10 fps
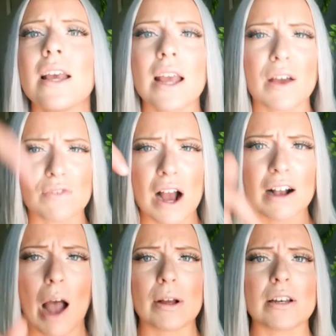If not,
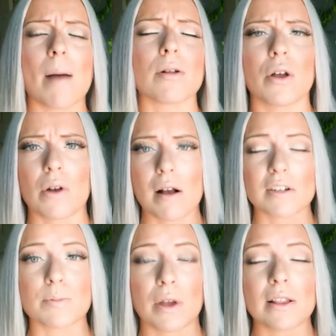comment down below and I'll
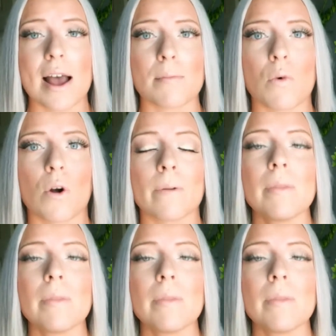explain that more.